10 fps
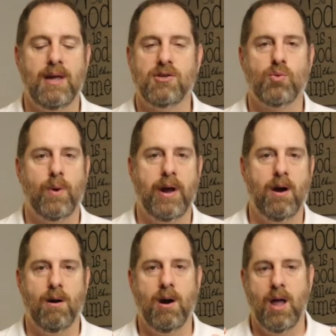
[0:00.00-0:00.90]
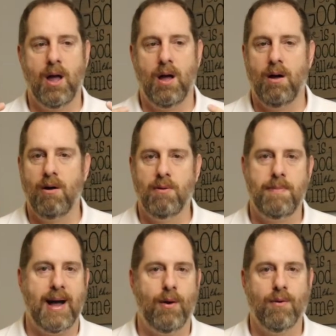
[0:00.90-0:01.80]
is where all the
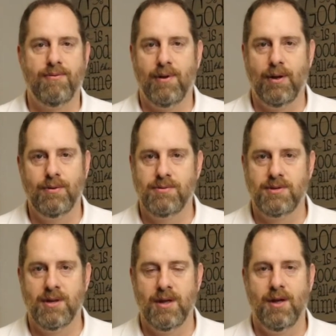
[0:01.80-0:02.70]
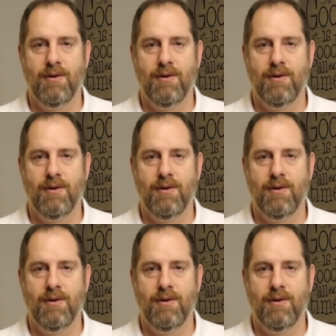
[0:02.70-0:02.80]
power flows